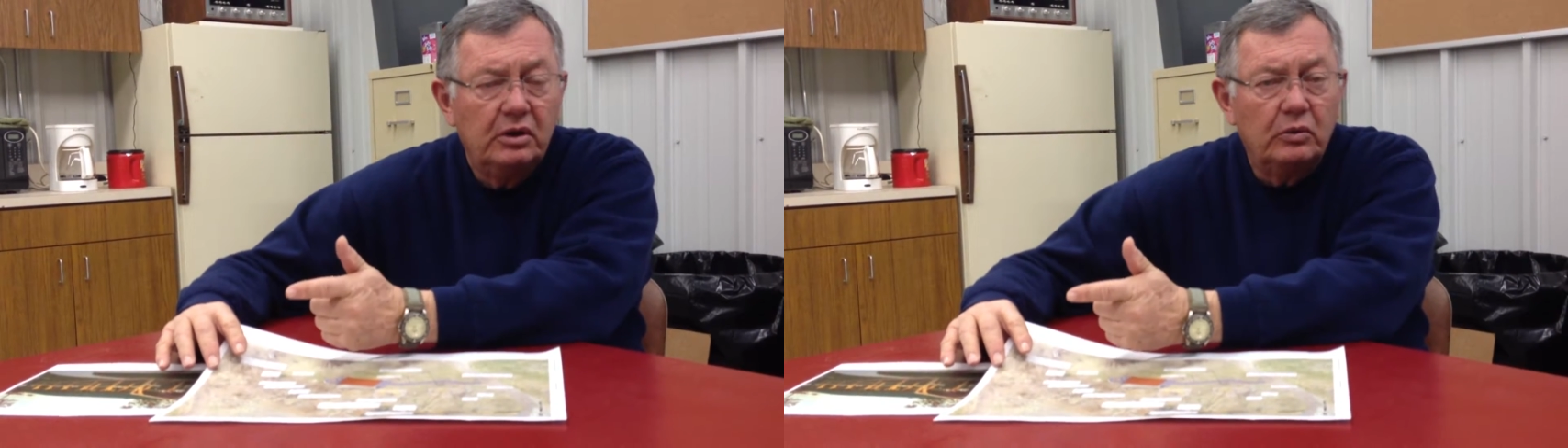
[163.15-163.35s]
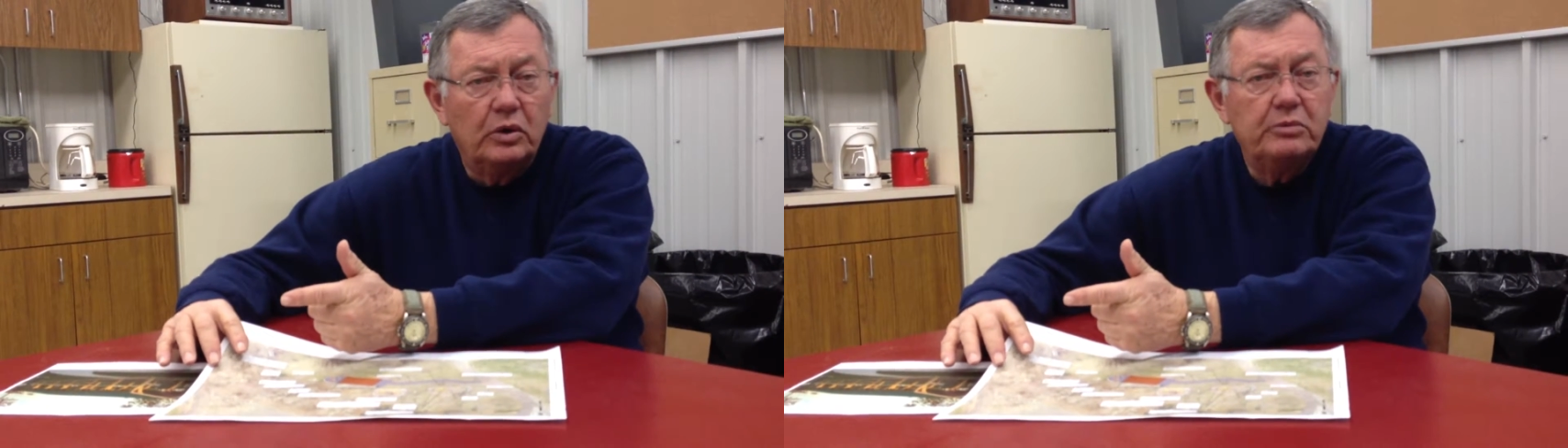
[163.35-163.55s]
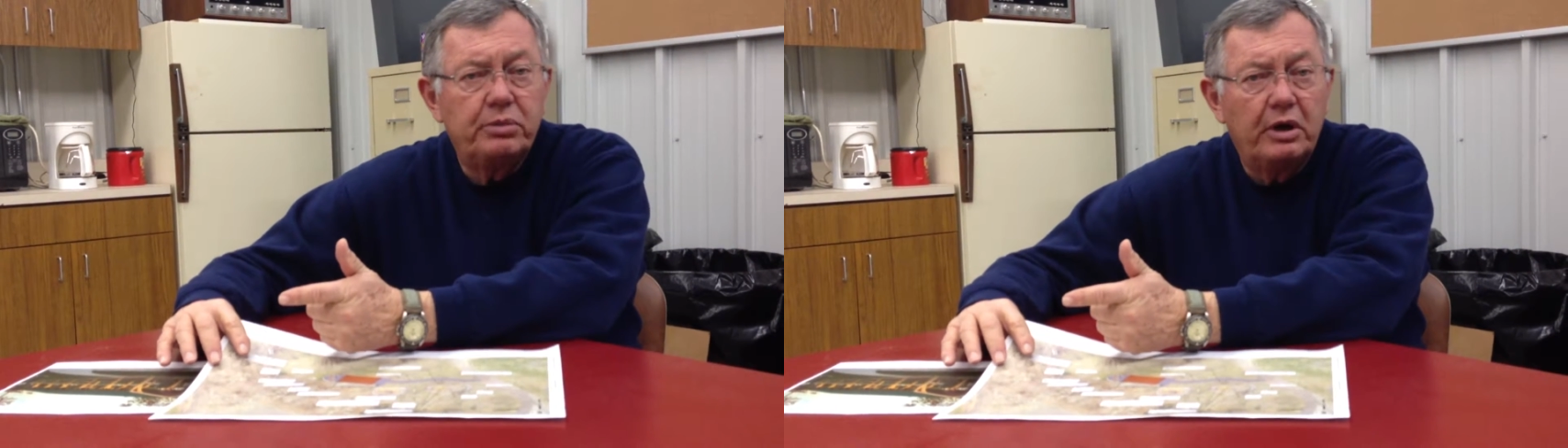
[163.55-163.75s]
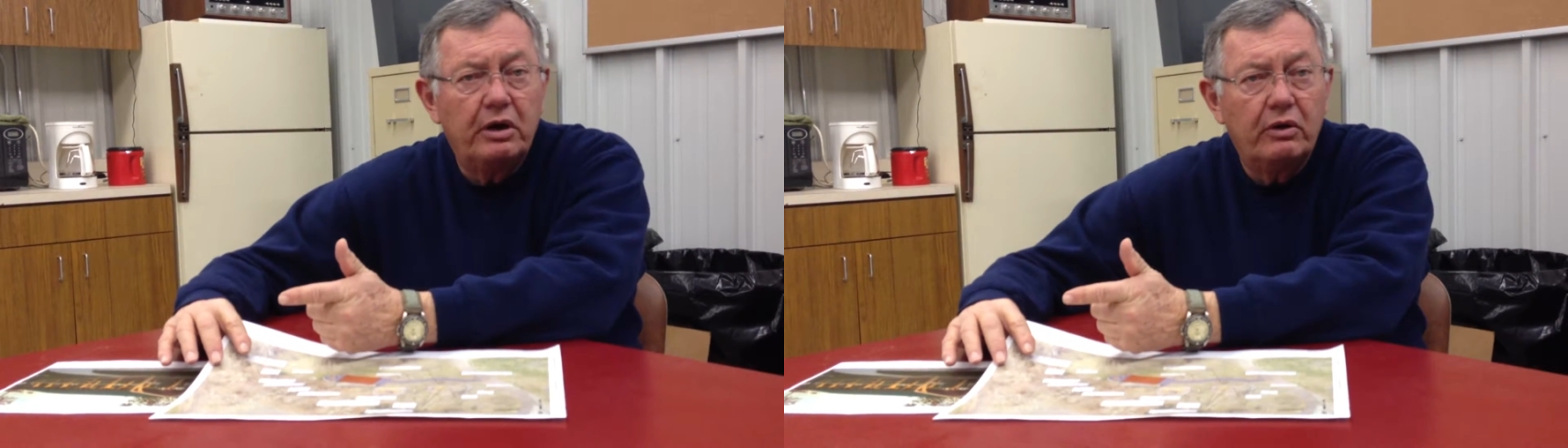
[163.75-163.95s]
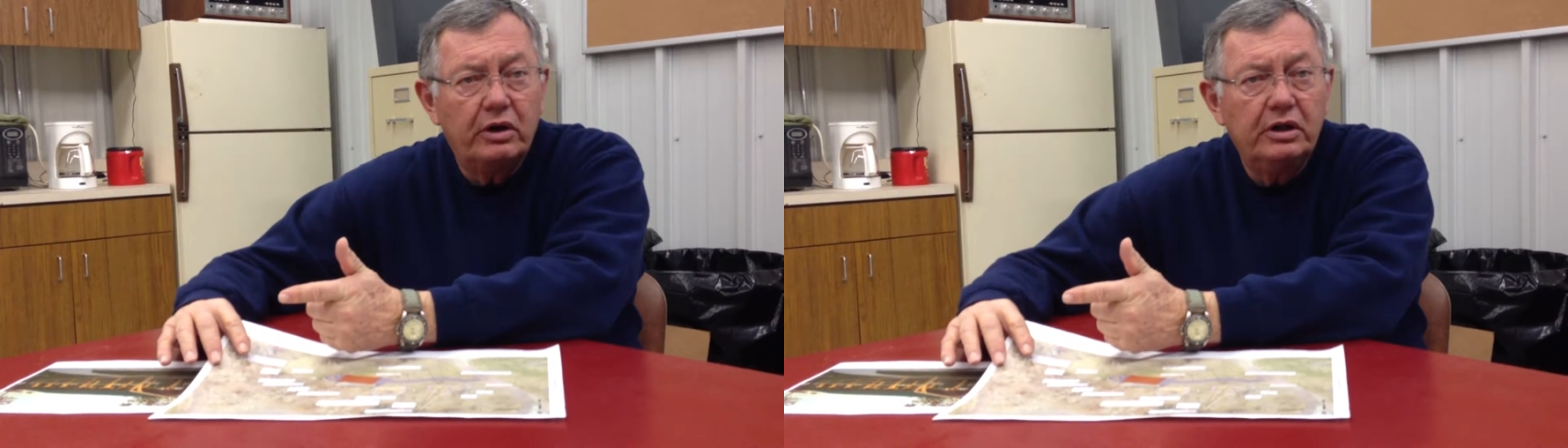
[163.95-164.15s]
One
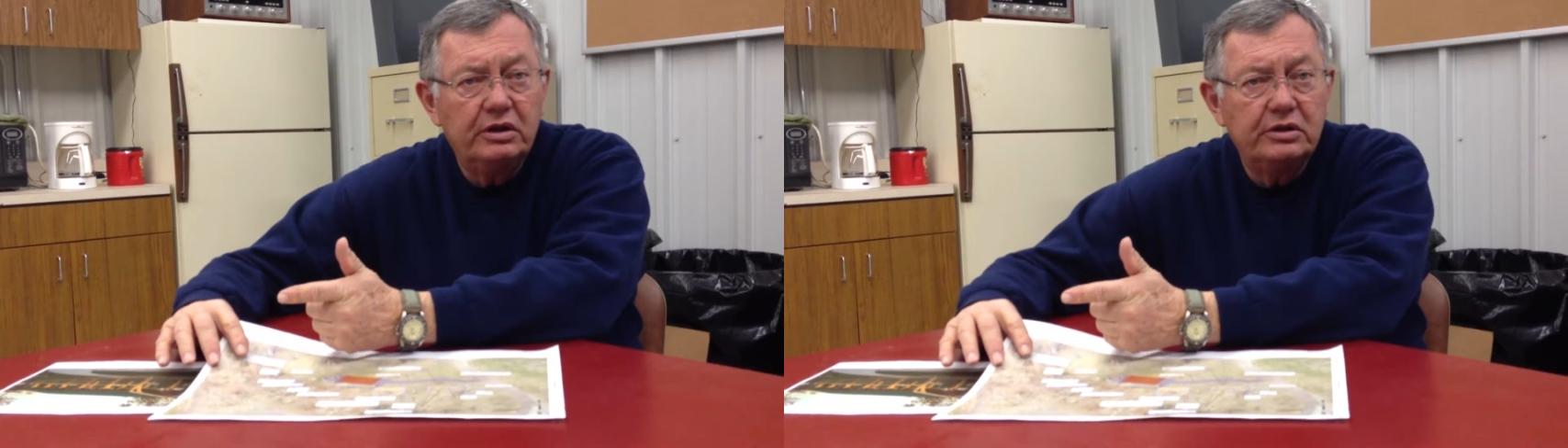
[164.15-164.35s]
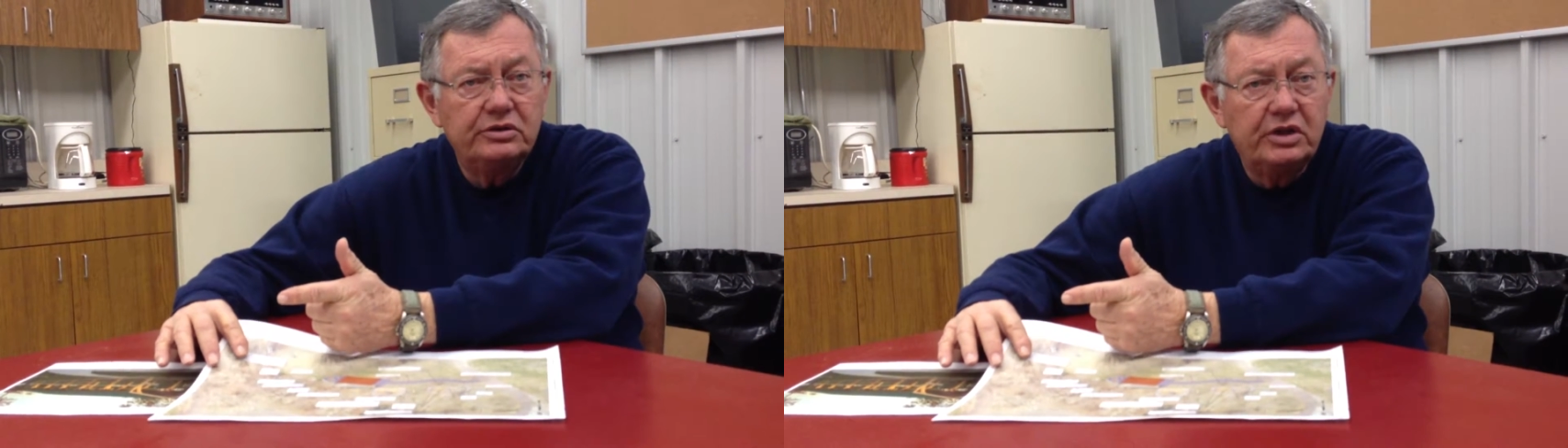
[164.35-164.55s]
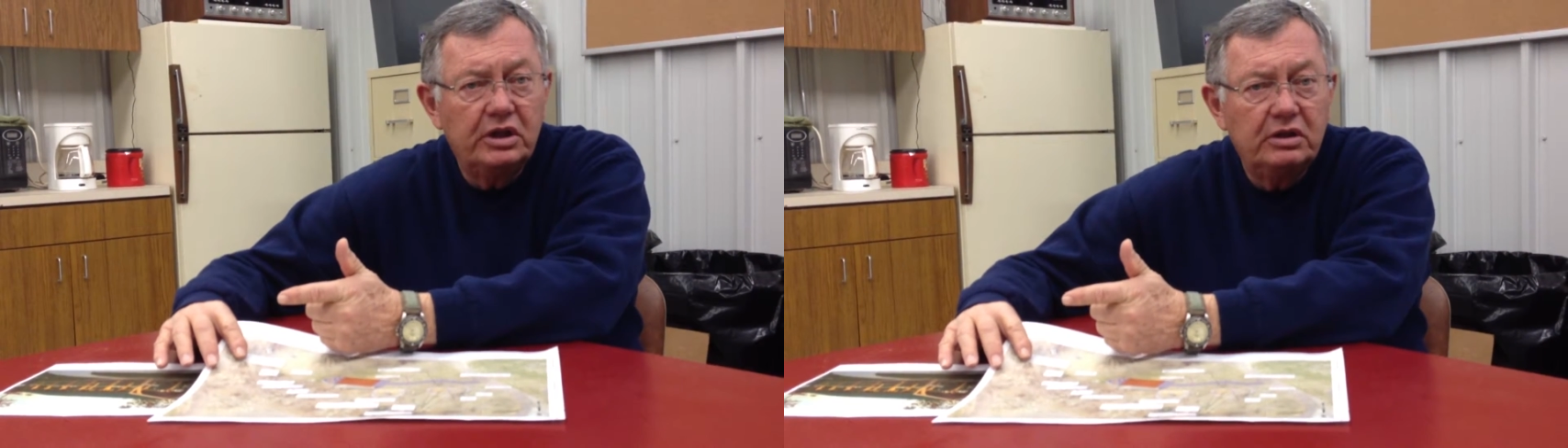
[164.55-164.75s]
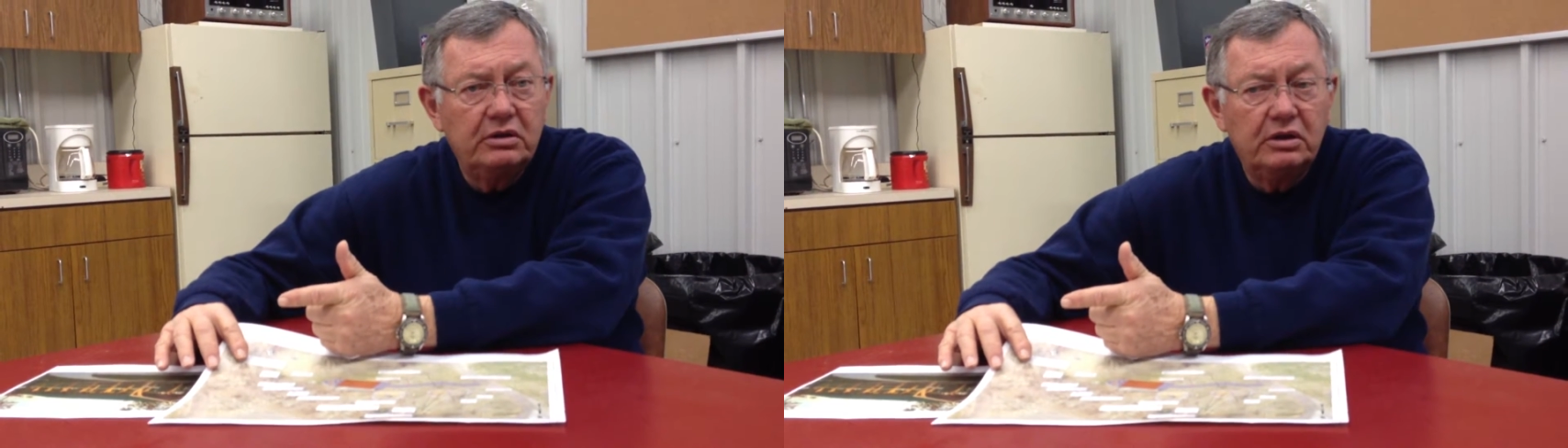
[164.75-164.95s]
priority is that